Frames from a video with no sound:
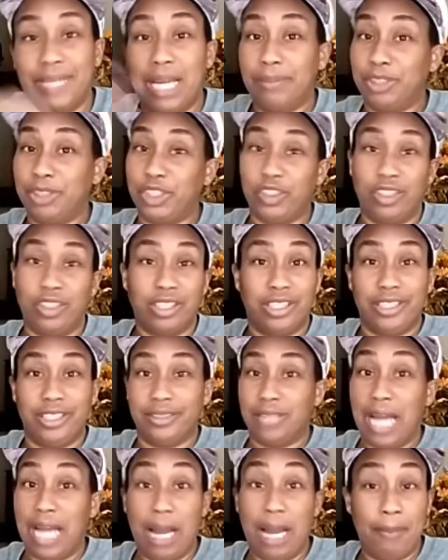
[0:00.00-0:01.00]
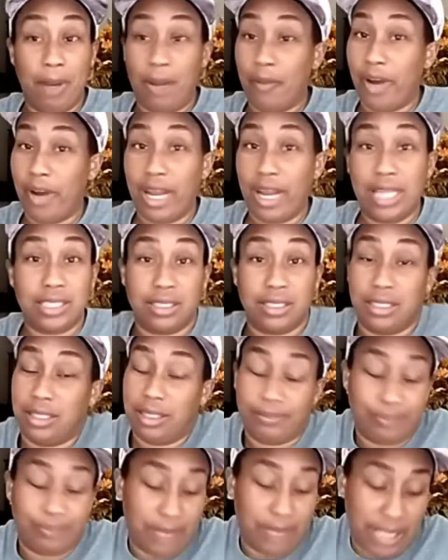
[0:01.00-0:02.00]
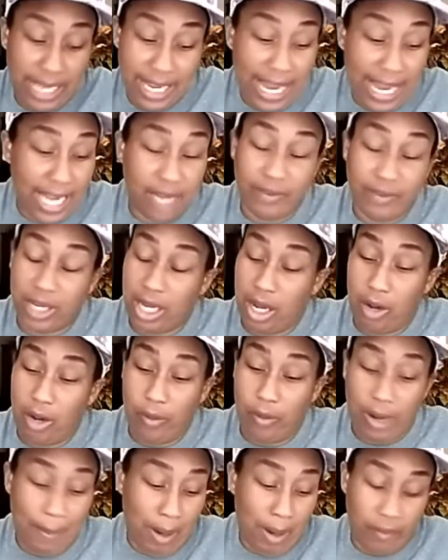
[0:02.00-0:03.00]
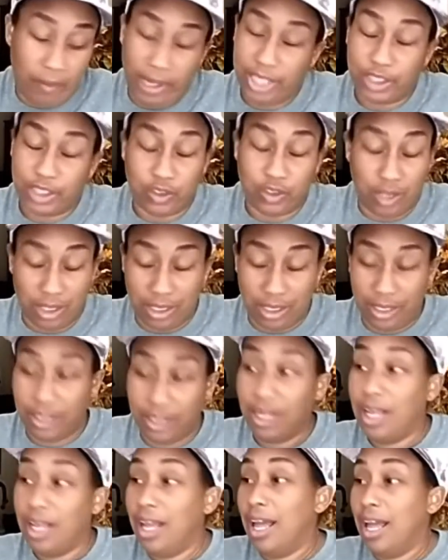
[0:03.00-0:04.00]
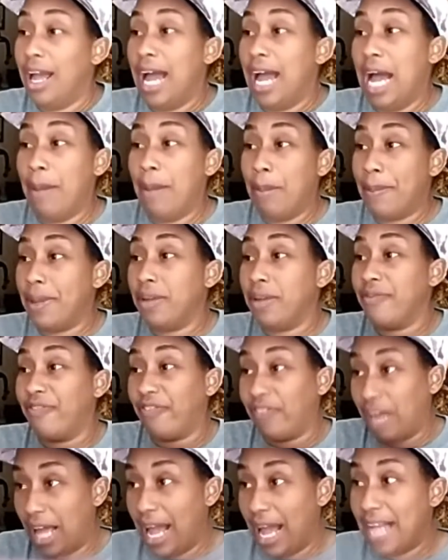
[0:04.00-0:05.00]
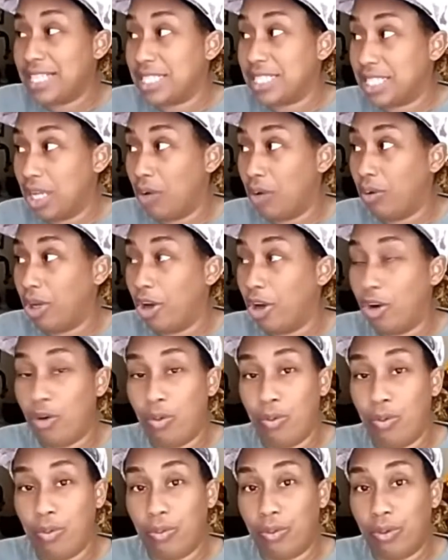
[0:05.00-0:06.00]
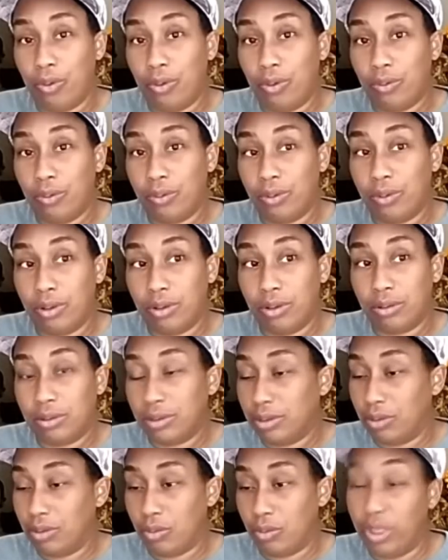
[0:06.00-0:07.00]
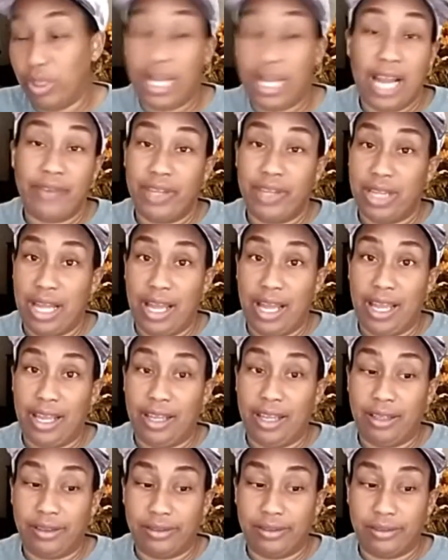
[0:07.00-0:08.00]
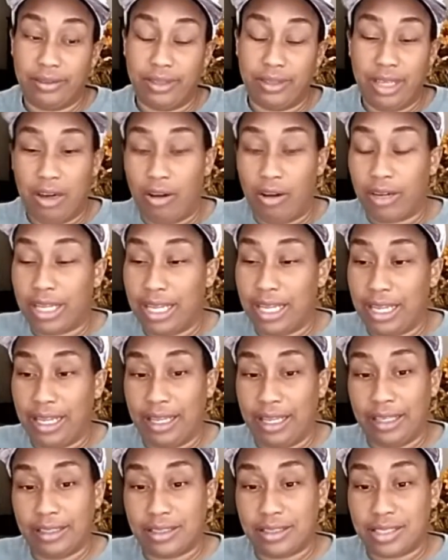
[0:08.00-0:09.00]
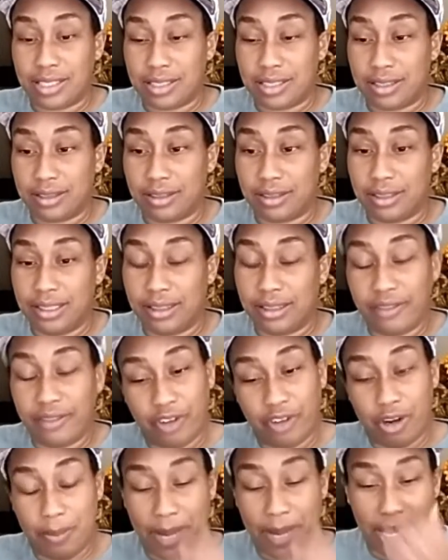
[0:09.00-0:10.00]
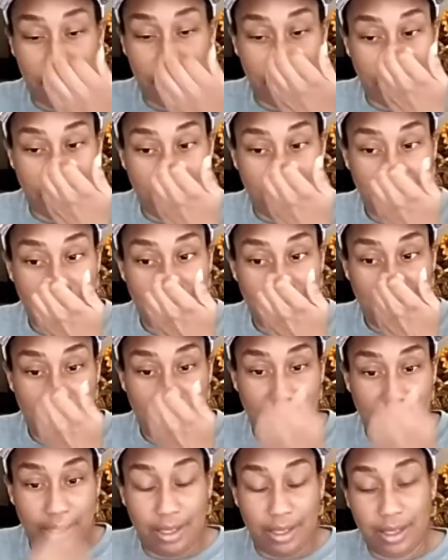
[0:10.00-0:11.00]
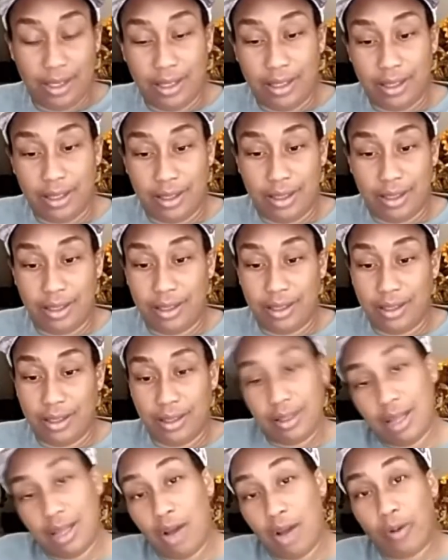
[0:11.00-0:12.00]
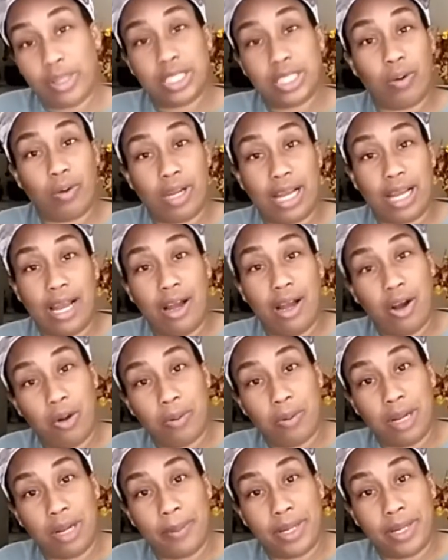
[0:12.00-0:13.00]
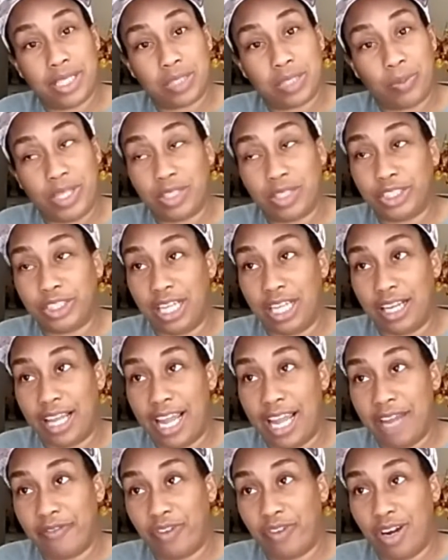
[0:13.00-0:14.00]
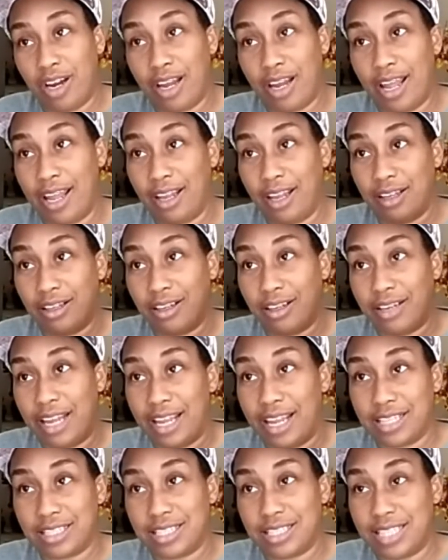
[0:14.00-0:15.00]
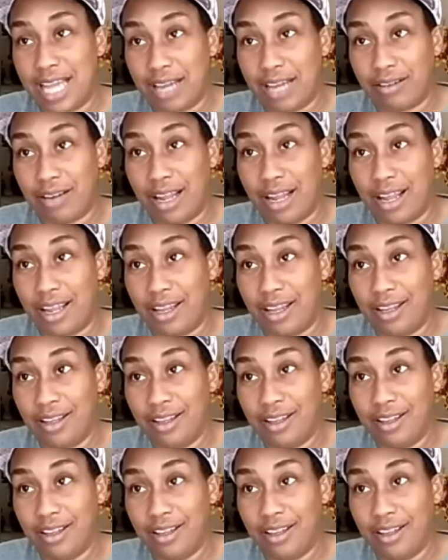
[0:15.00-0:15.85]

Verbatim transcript: I'm struggling. I'm already. He ain't even gone. I'm already struggling. I'm gonna be flying solo with everything and all the kids the fur baby. The oldest daughter got homecoming this week, so she got a game Friday. Her dance is Saturday.